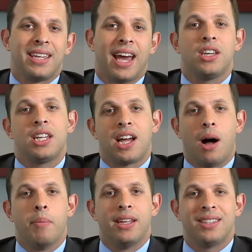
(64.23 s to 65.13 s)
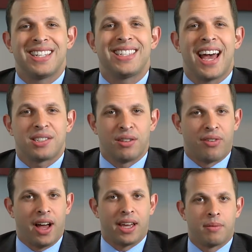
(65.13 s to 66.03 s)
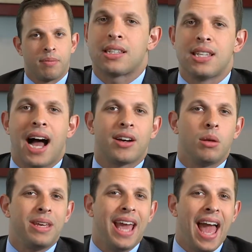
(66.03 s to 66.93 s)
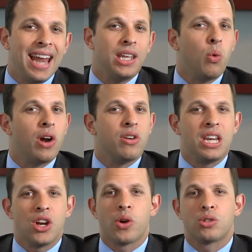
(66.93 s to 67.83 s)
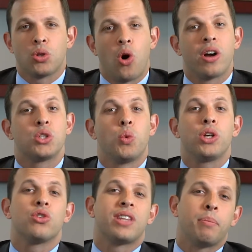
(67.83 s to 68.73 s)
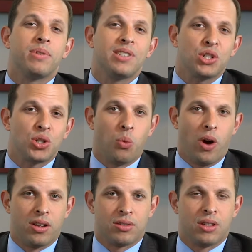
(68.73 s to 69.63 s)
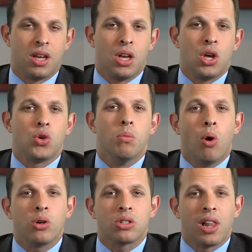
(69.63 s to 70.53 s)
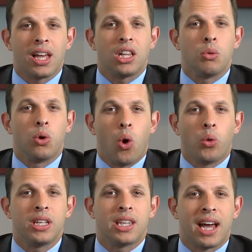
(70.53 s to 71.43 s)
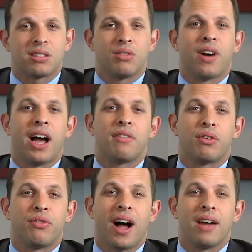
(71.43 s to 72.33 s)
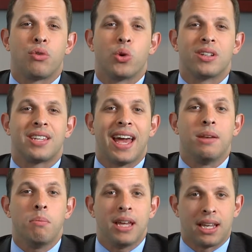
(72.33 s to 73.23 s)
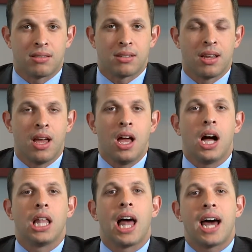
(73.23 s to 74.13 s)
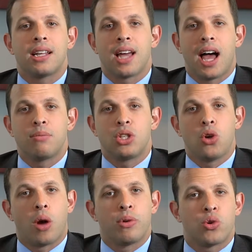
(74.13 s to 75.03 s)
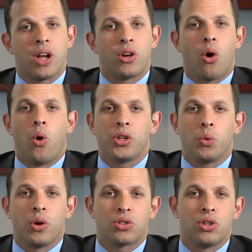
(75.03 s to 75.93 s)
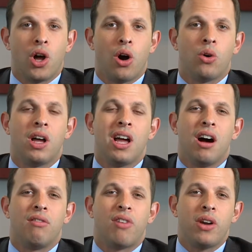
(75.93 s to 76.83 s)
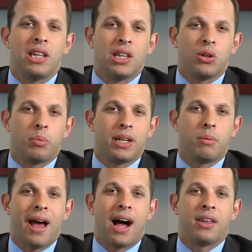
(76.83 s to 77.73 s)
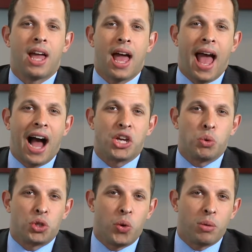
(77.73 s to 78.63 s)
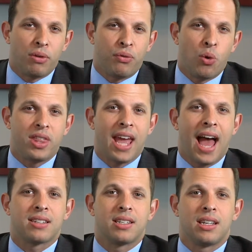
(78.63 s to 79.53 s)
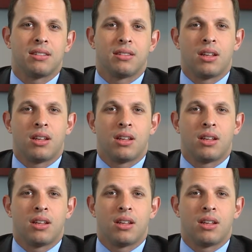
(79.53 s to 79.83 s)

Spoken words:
to get you to come in to testify. It's not going to be anywhere near as long as what your deposition was. You most likely will only testify for 5 or 10 minutes. A lot of times the arbitrator only wants to know a very little bit about how you were doing before the accident,